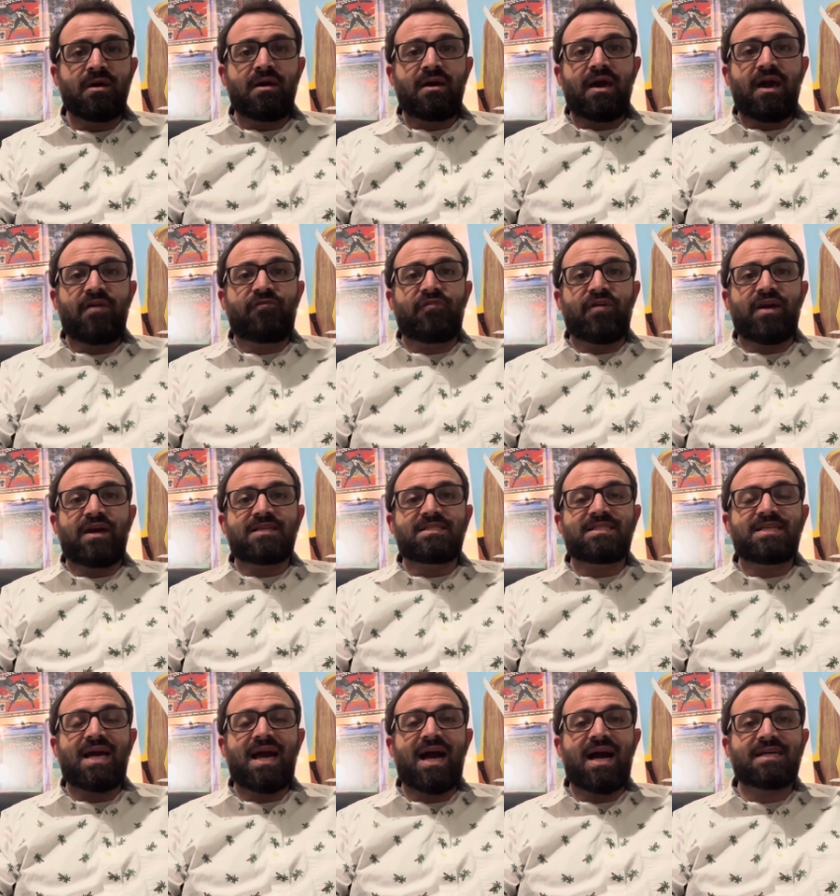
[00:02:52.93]
A
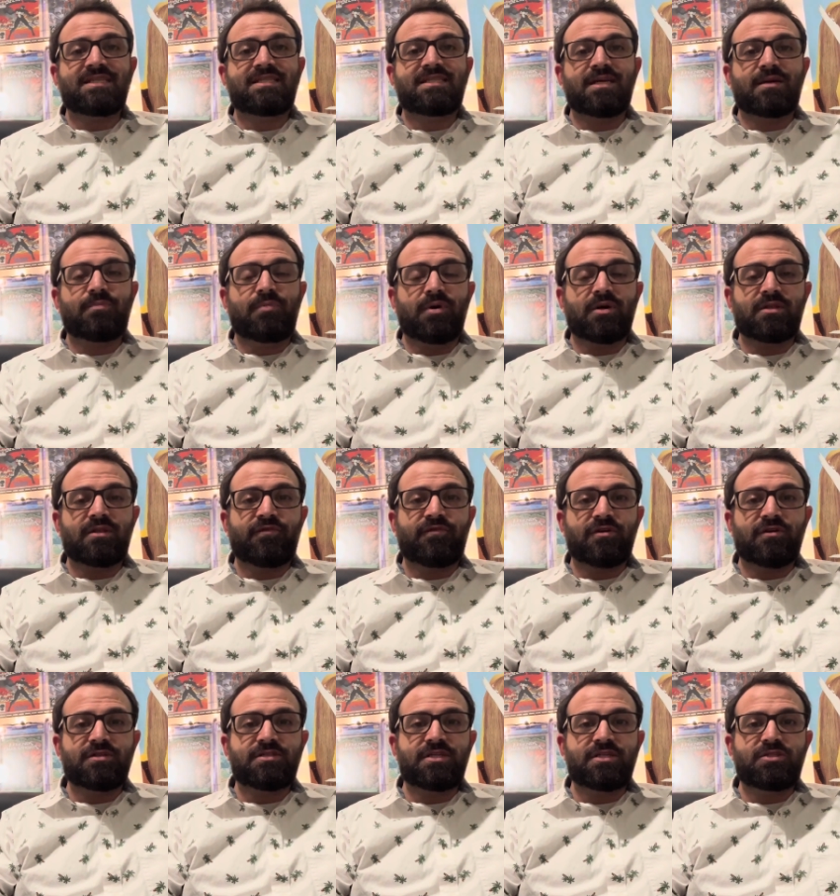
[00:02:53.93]
fantastic book. The
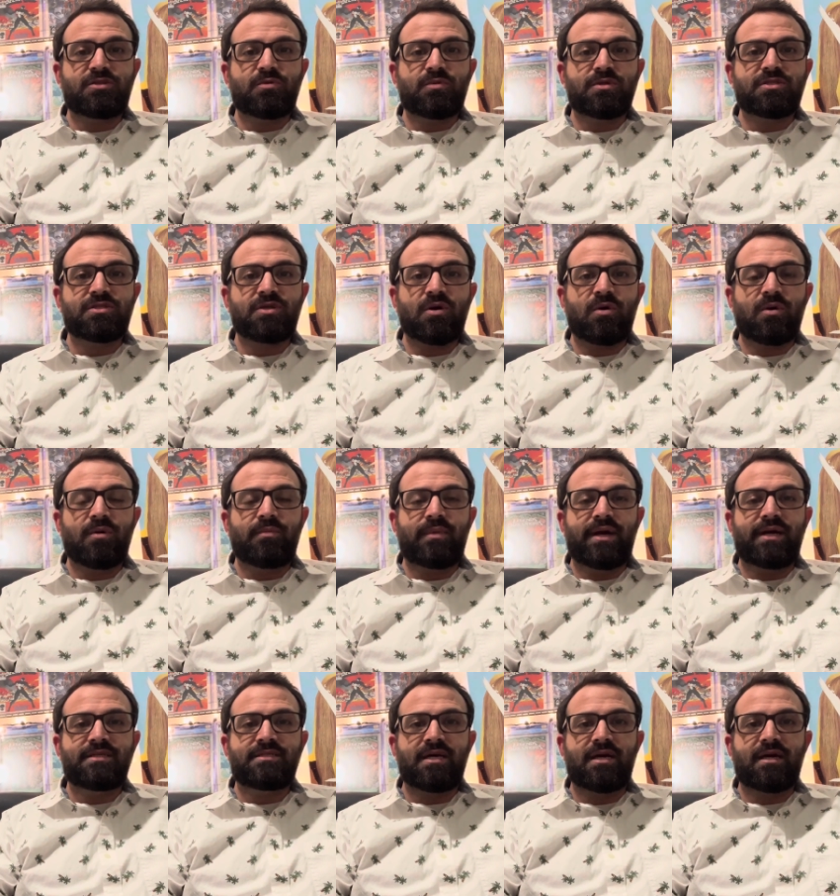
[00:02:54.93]
first issue was so
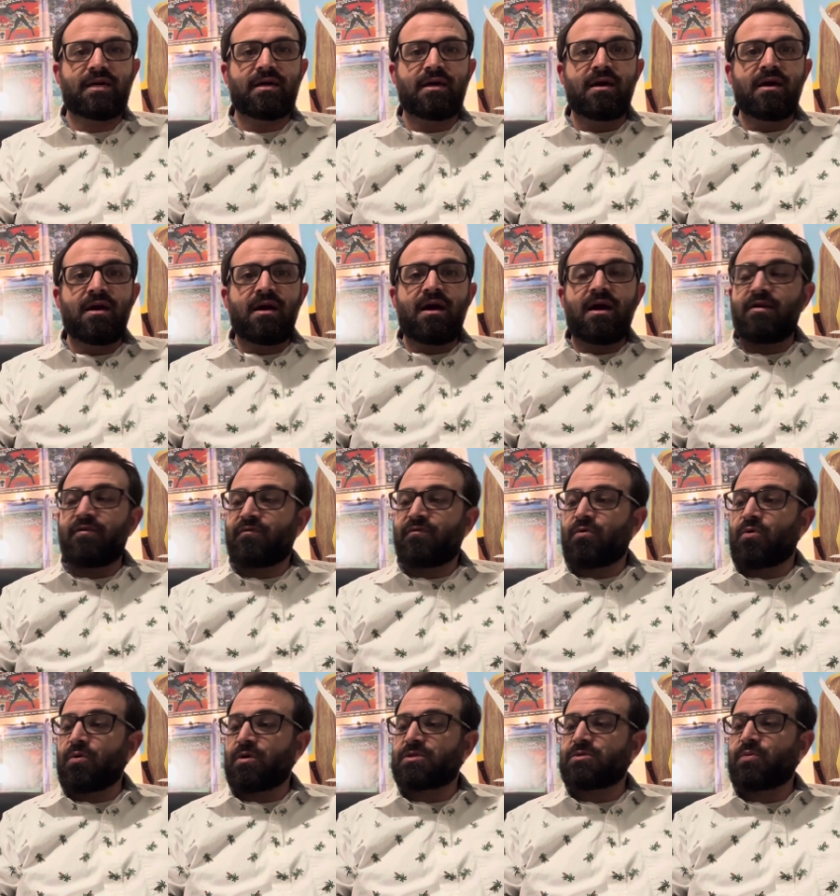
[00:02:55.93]
amazing. And of
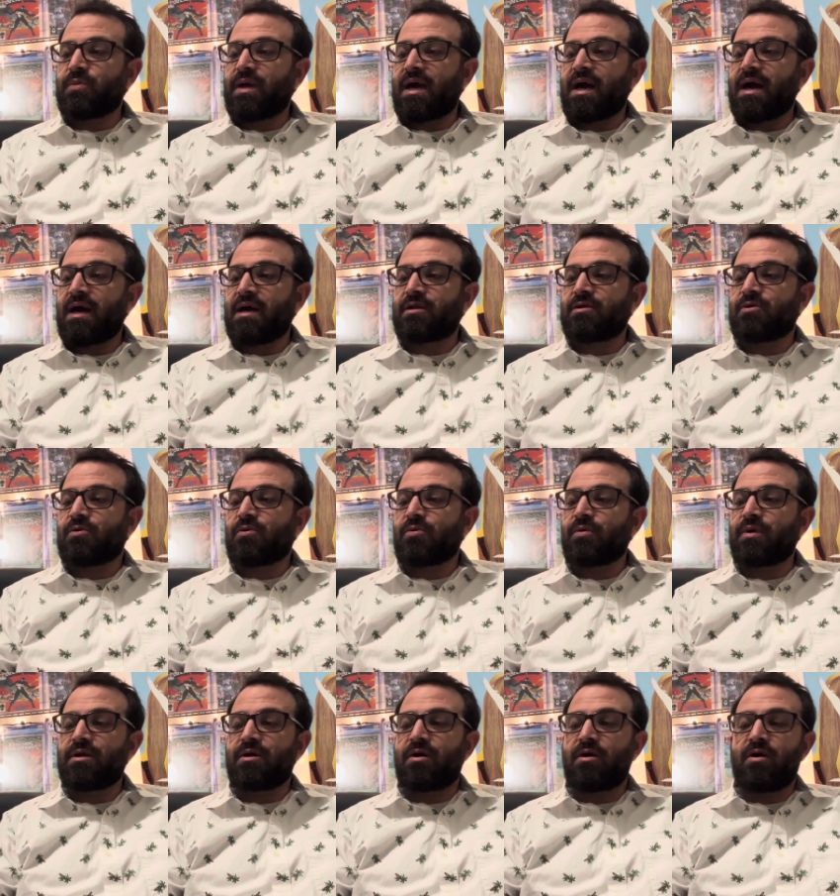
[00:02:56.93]
course, we had
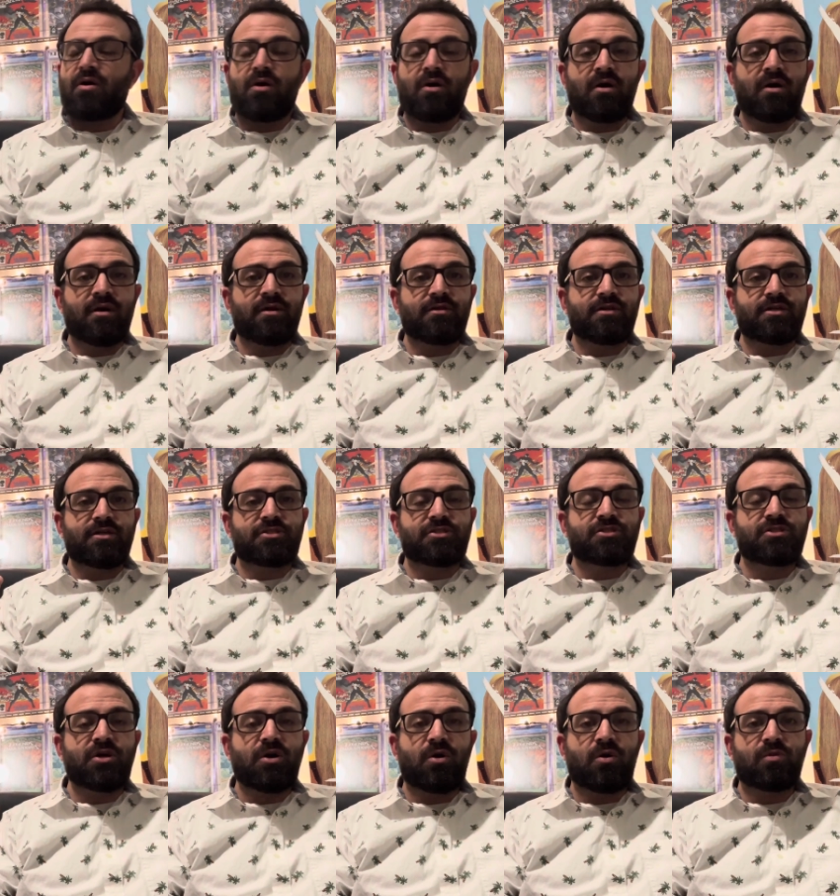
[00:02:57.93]
Karina on the
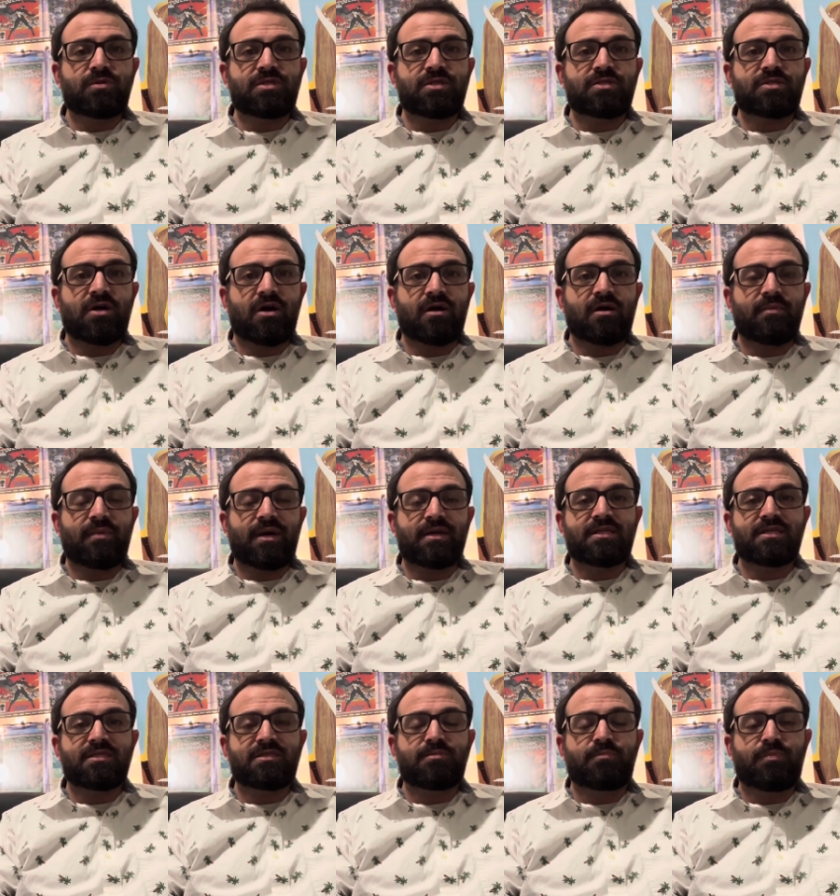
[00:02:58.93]
show to talk about
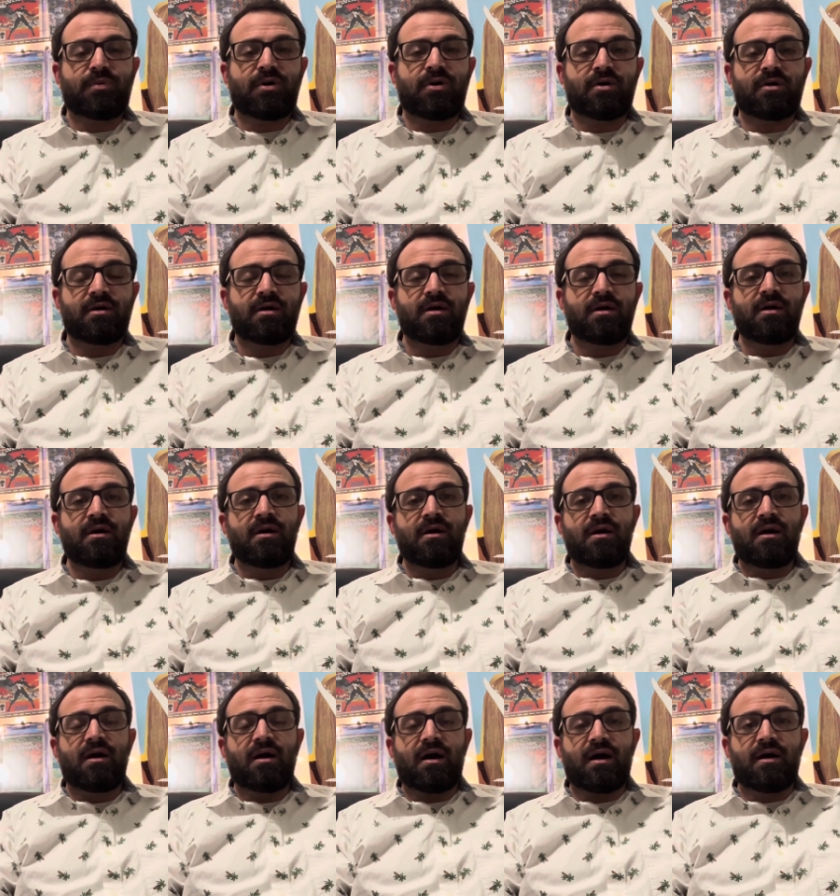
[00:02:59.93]
this book.
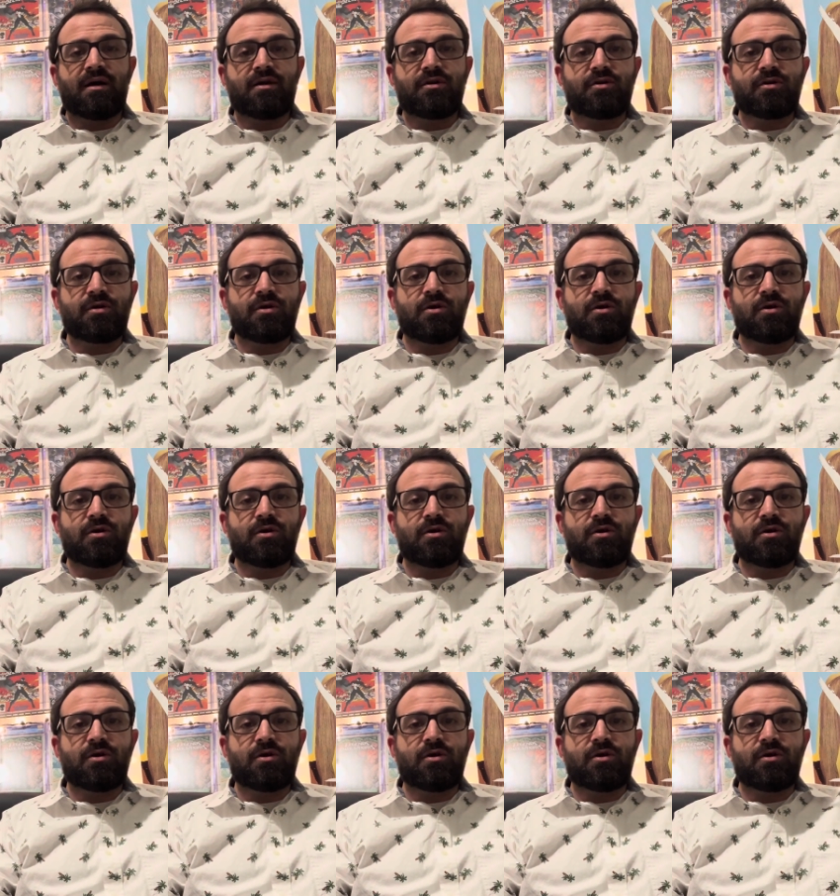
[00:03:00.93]
Uh, you can